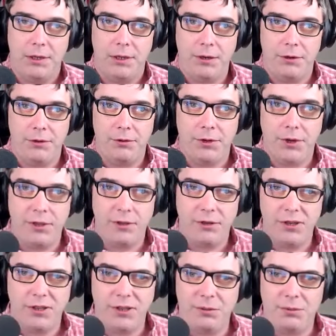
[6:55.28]
You know, and
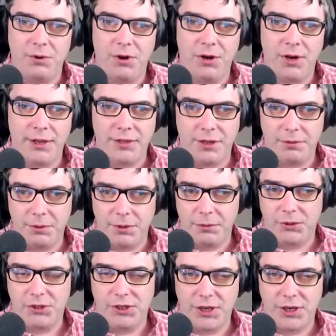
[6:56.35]
there's nothing wrong, I think we
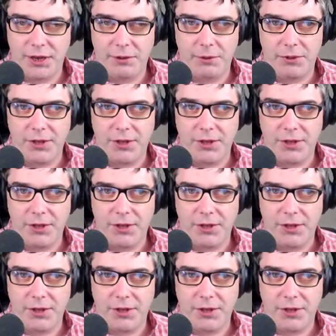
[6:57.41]
would say,